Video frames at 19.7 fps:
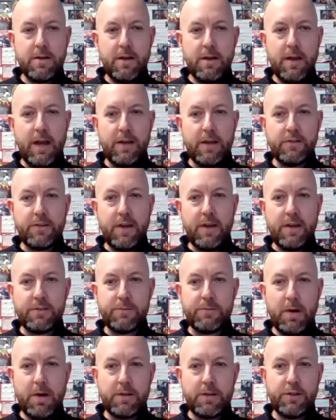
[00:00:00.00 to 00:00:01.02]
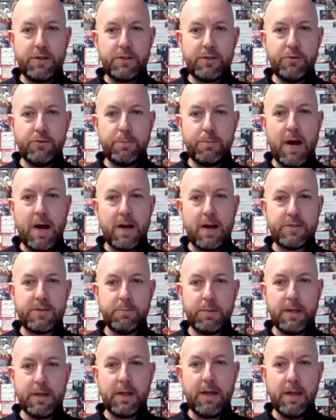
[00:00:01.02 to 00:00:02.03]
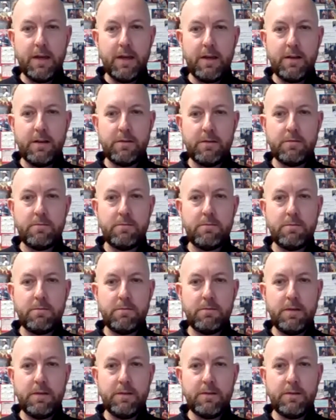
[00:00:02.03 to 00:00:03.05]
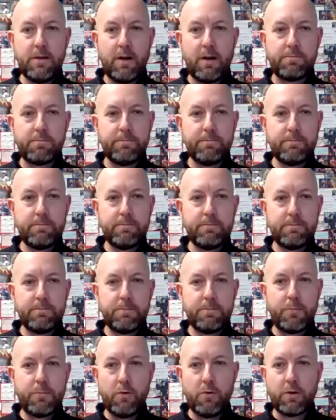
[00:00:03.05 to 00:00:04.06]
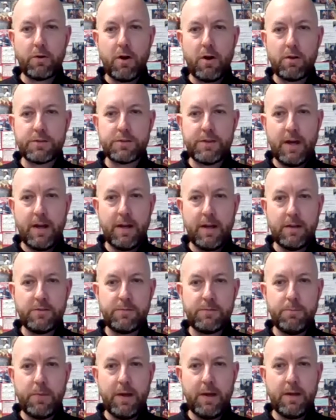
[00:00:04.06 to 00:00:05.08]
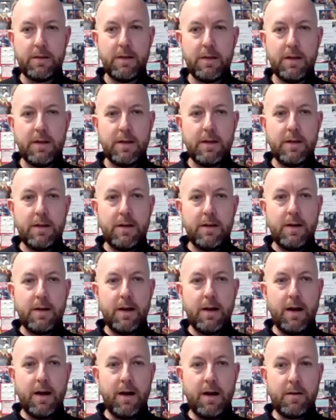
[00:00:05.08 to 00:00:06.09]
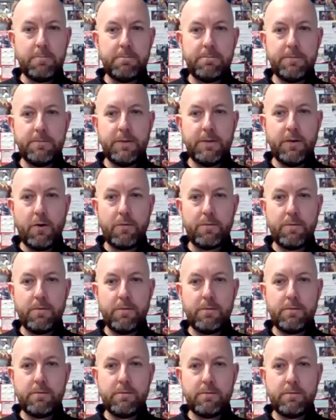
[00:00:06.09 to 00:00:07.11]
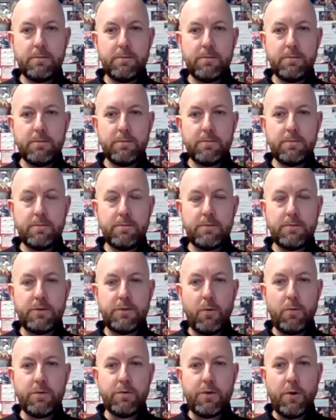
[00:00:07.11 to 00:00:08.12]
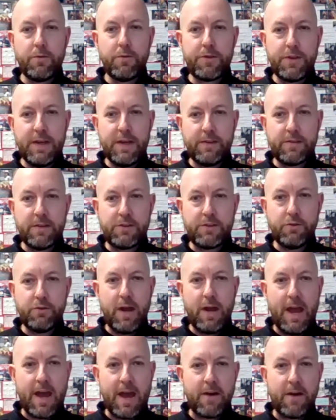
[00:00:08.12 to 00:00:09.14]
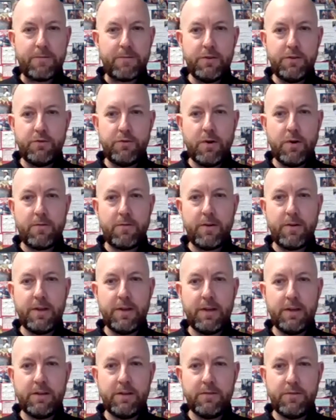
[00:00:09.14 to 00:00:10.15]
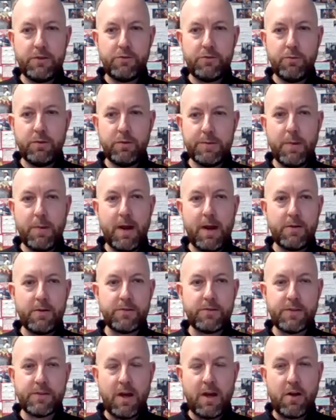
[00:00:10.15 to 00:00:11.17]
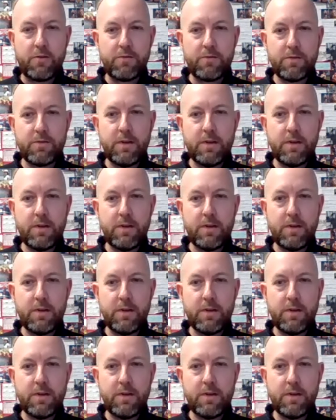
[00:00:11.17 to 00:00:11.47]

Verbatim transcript: as, as much as you possibly can in, in their protocol settings. But um, you know, don't don't think that you have to do everything individually by yourself.